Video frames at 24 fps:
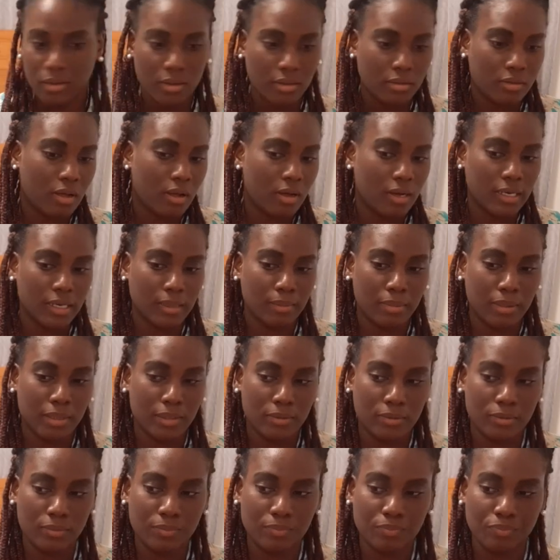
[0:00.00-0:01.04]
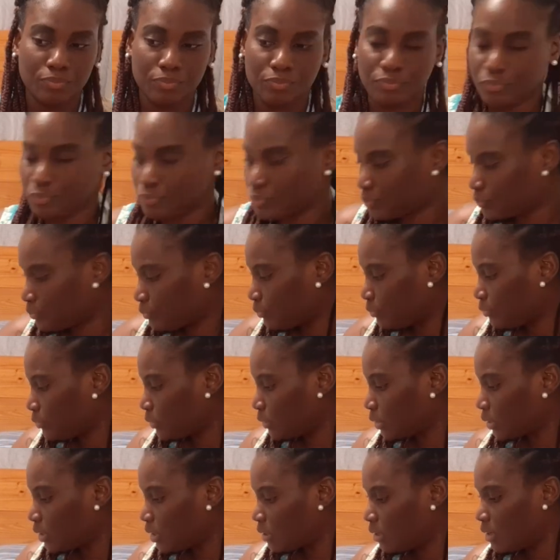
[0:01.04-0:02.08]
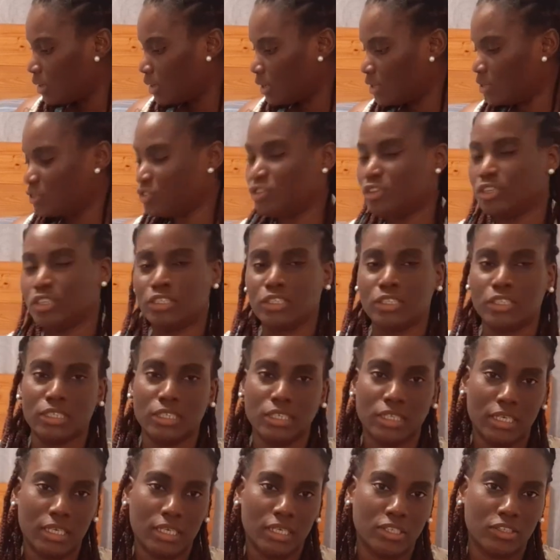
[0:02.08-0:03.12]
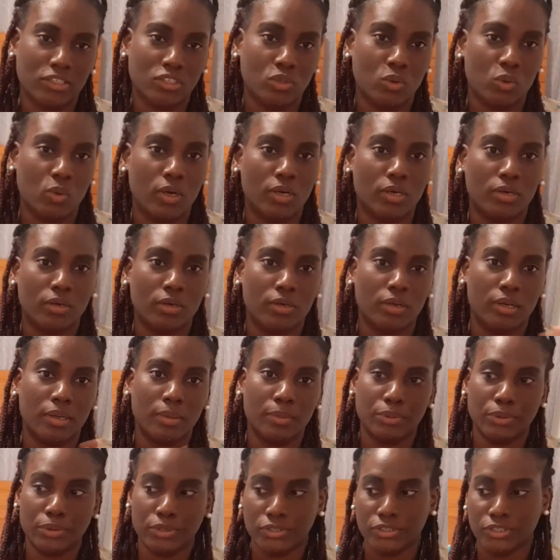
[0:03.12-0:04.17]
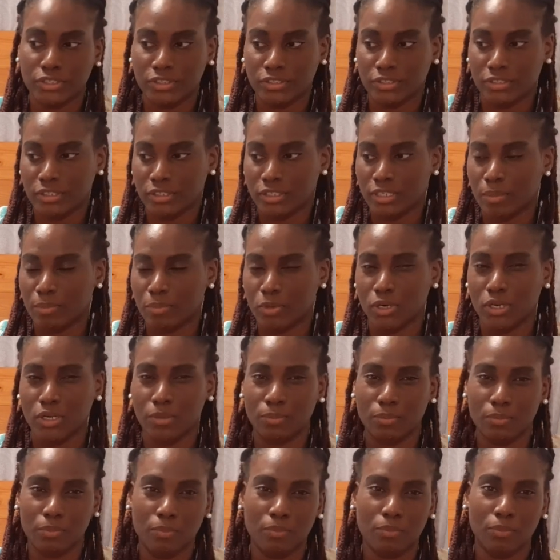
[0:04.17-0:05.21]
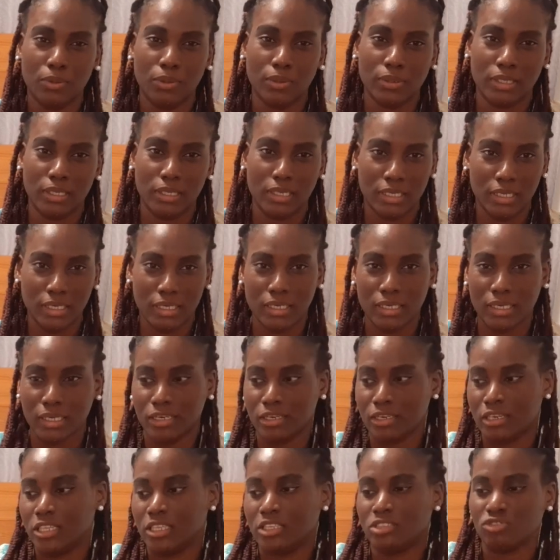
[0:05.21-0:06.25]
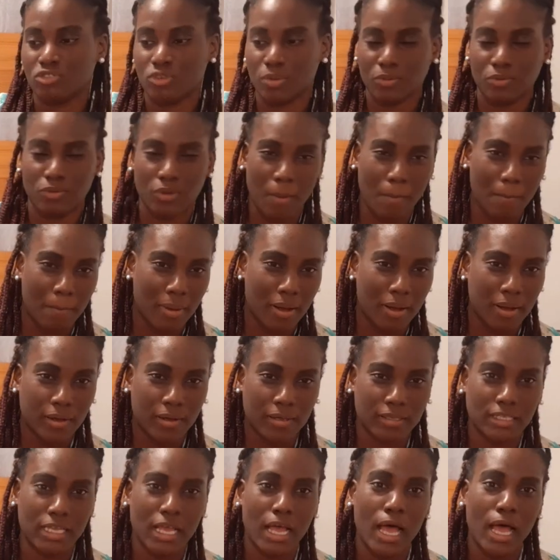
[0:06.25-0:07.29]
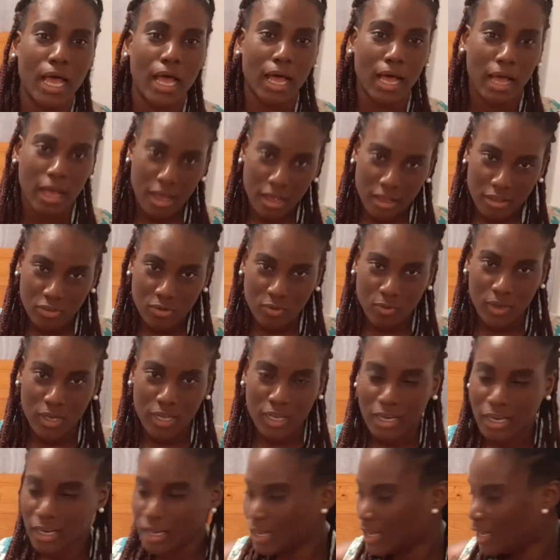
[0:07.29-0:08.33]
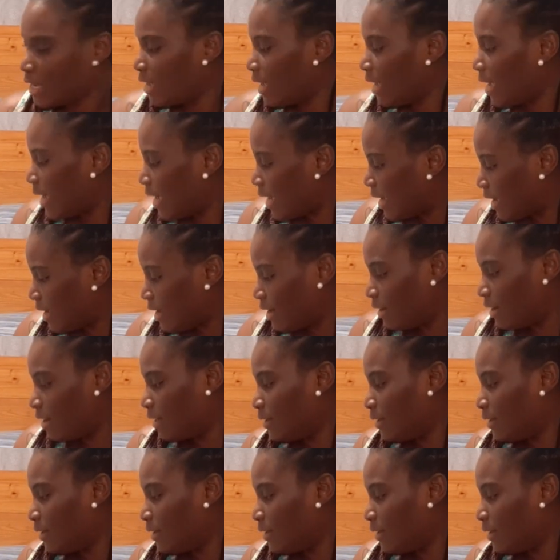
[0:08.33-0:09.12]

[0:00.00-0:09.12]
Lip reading: talking about, just in case you wanna purchase it. I'm gonna put the link in the description box as well. And